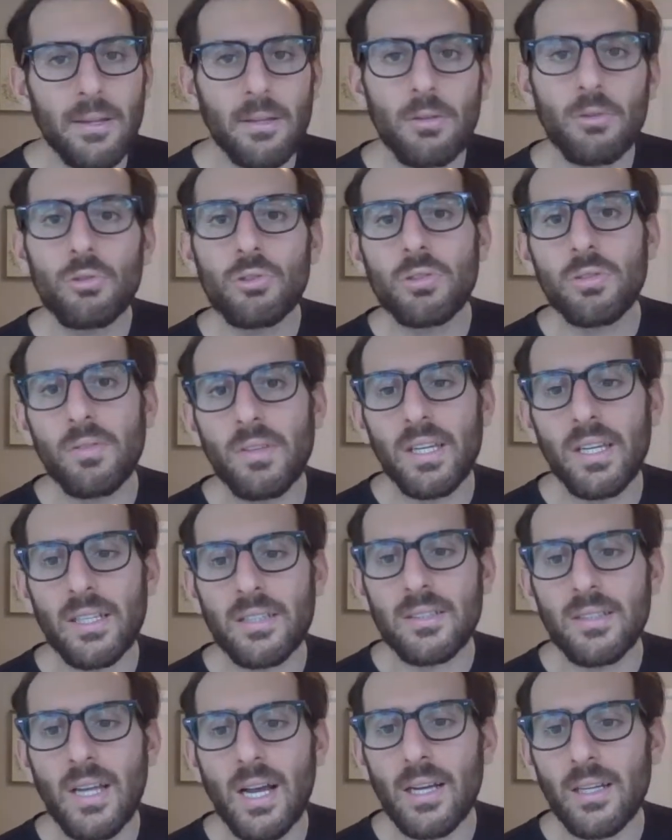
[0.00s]
Usually
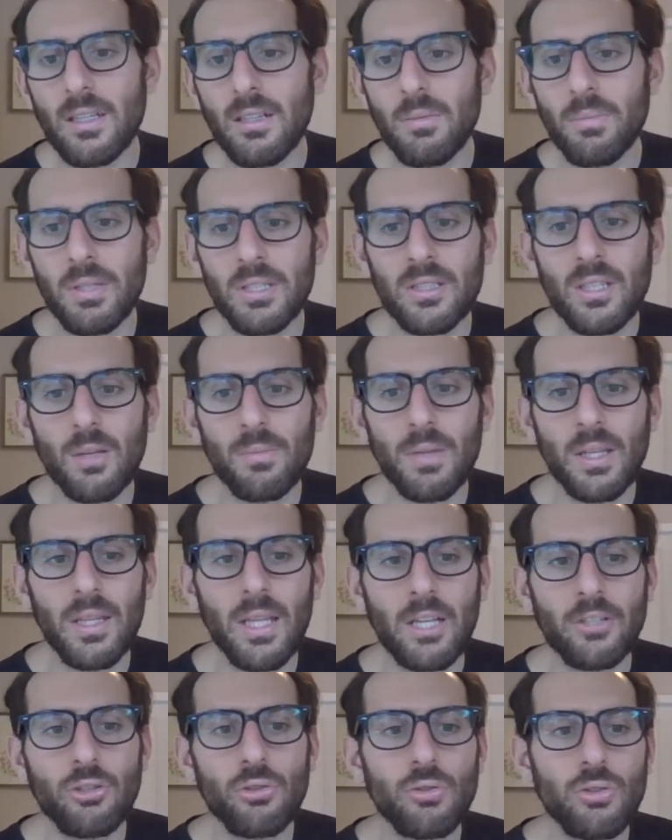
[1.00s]
it's not going to be something
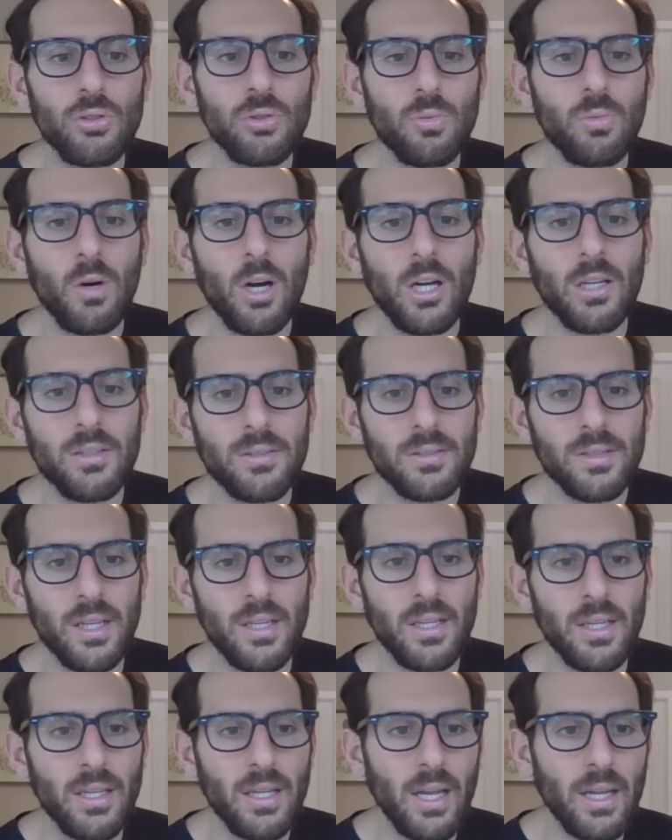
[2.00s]
that you do once and
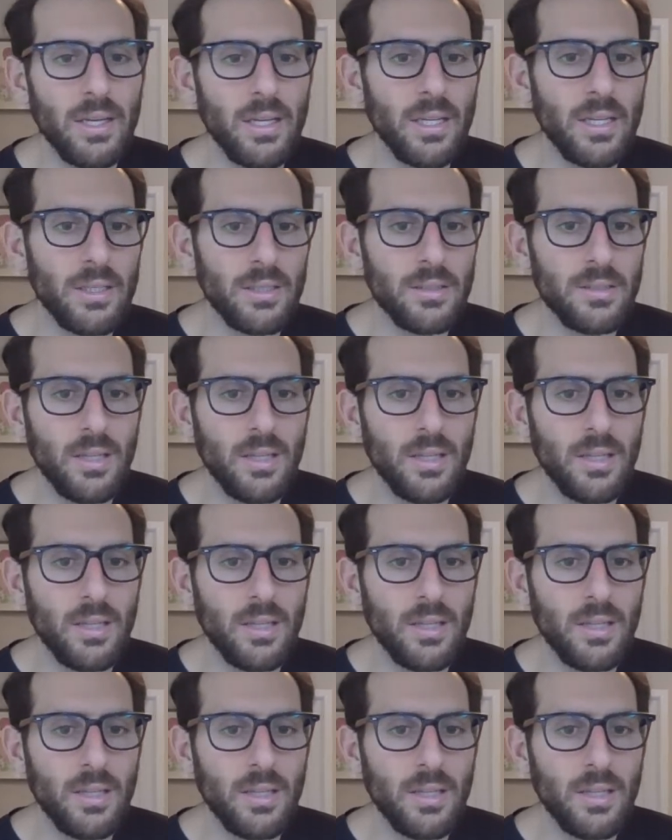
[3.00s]
it, and it,